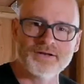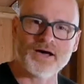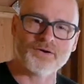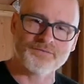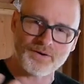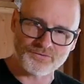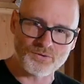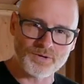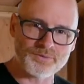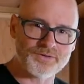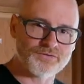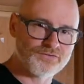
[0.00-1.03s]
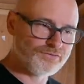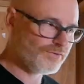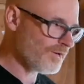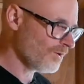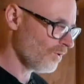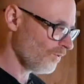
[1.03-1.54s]
Now, if I was going with a
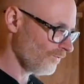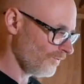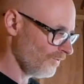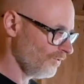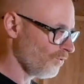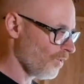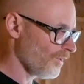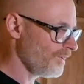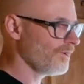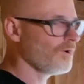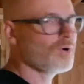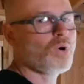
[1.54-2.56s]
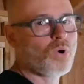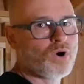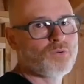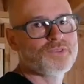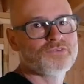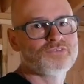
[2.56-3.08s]
single door here
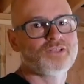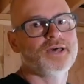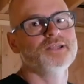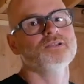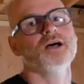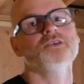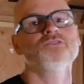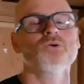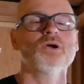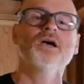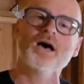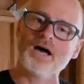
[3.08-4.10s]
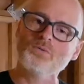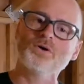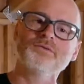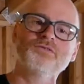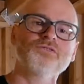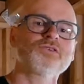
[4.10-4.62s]
or with a sliding glass door, I
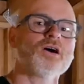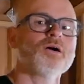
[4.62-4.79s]
would have just